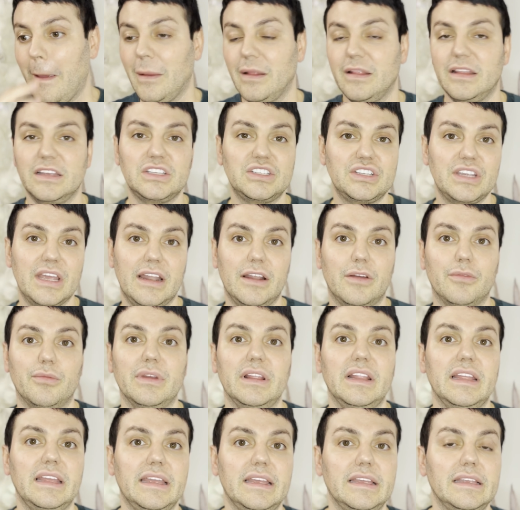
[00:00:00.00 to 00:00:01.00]
this channel
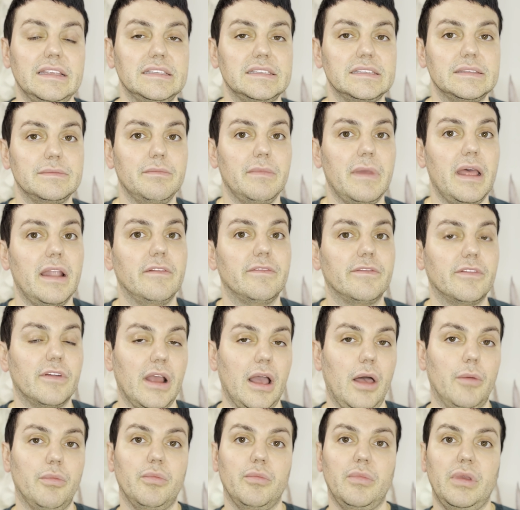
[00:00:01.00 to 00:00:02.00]
really is meant for
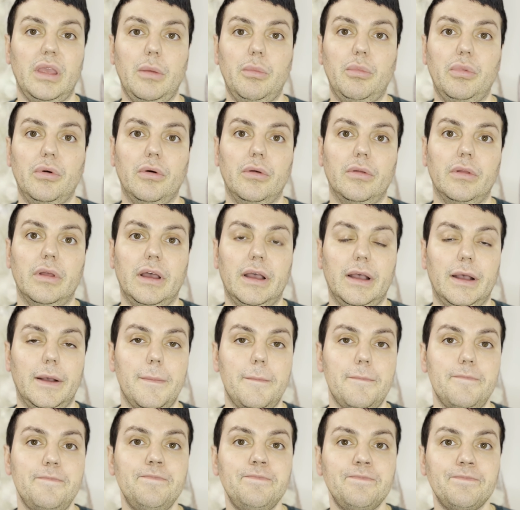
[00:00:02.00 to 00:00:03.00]
helping people.
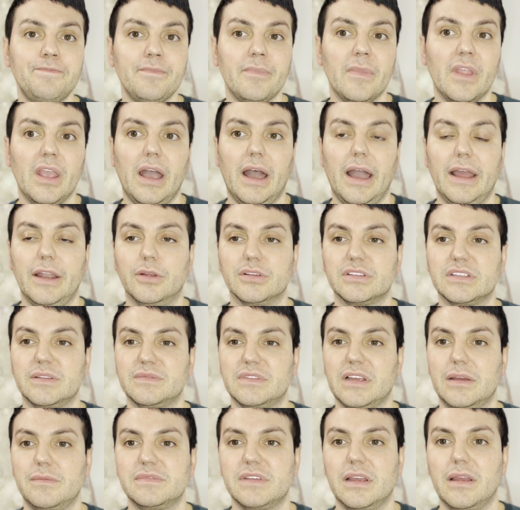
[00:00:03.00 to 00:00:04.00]
Um, I know
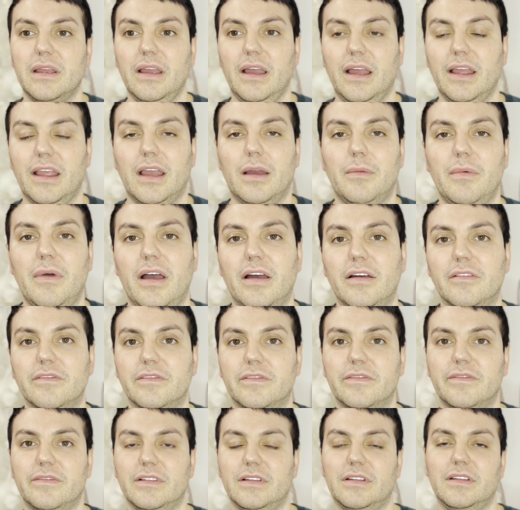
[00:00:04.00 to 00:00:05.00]
sometimes I, I come
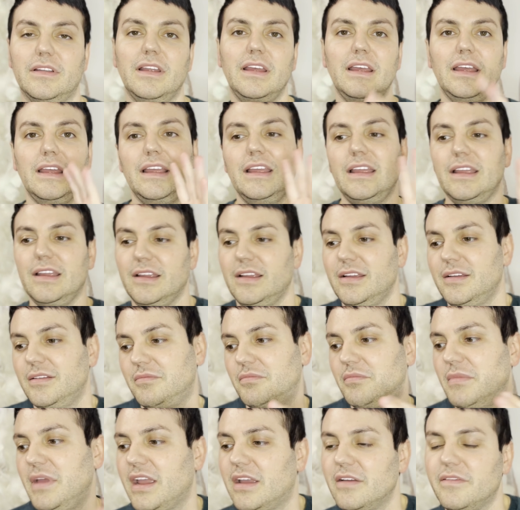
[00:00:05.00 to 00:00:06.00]
off and
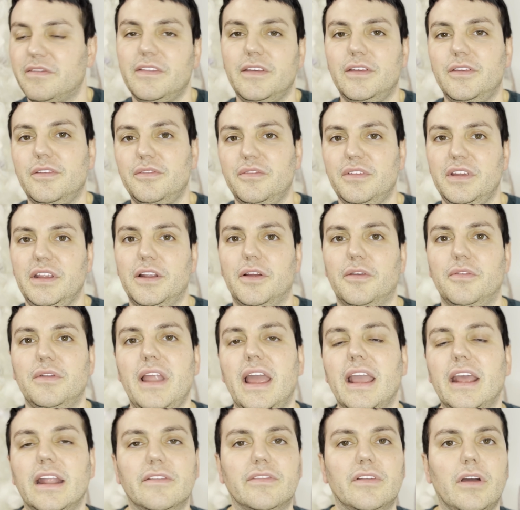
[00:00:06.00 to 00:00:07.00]
make a few you know
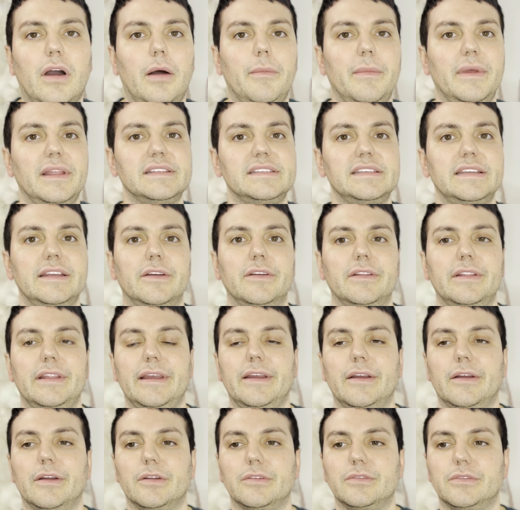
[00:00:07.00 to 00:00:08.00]
negative comments here and
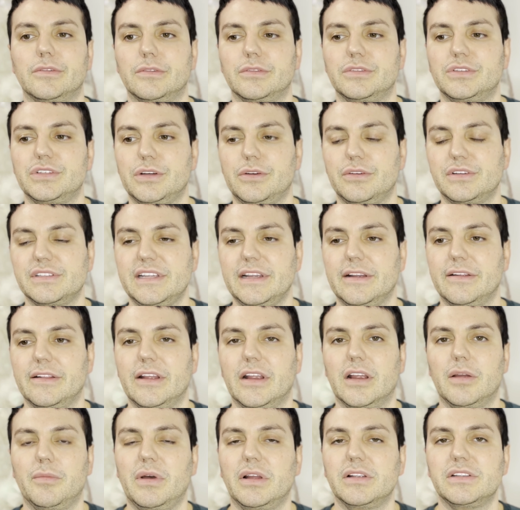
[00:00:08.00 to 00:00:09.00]
there or jokes here and
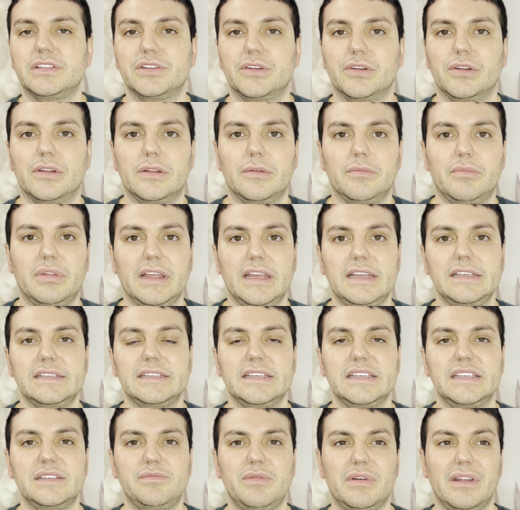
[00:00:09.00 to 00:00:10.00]
there about certain
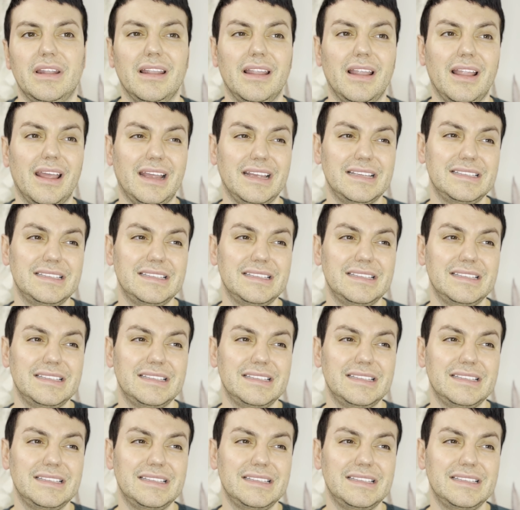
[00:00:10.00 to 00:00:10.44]
places but like i